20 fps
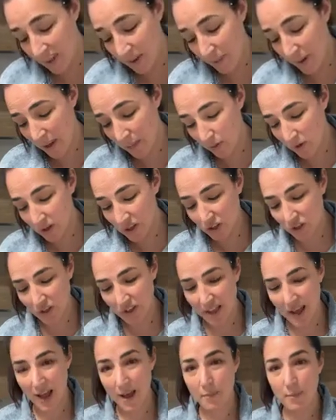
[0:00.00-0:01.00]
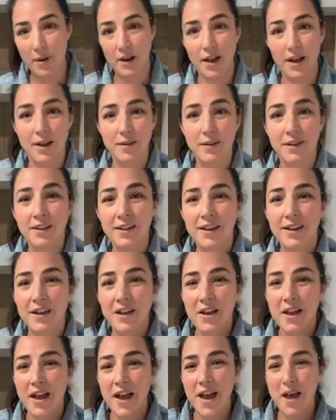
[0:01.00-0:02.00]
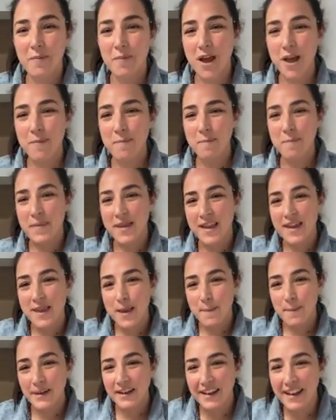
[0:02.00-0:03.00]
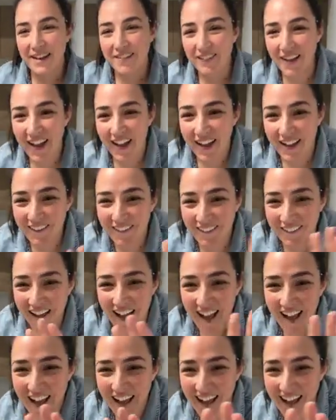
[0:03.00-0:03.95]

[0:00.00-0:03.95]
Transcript: other people can do that, but I am a big believer. Oh,